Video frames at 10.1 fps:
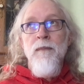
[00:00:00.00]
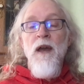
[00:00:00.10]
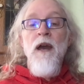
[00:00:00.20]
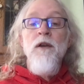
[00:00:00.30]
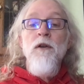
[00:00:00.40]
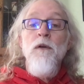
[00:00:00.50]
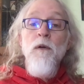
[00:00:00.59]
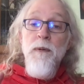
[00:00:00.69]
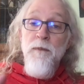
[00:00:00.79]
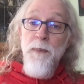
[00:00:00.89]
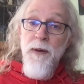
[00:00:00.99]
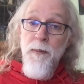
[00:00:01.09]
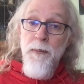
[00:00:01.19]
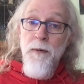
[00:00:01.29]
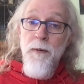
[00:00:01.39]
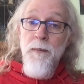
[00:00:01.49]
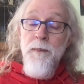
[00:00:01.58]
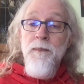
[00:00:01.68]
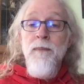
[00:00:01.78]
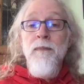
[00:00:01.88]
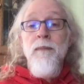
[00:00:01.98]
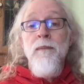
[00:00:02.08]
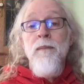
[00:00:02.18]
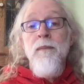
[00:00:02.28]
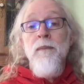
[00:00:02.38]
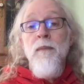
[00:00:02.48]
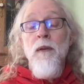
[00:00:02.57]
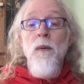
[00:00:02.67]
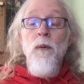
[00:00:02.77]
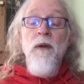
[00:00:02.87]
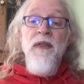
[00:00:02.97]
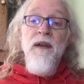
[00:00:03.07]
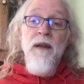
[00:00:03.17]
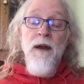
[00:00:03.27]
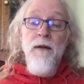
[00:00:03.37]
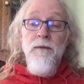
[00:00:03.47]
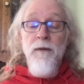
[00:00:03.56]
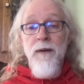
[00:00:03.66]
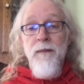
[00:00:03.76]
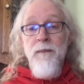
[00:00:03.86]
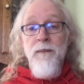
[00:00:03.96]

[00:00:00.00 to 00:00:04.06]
a group of people within Africa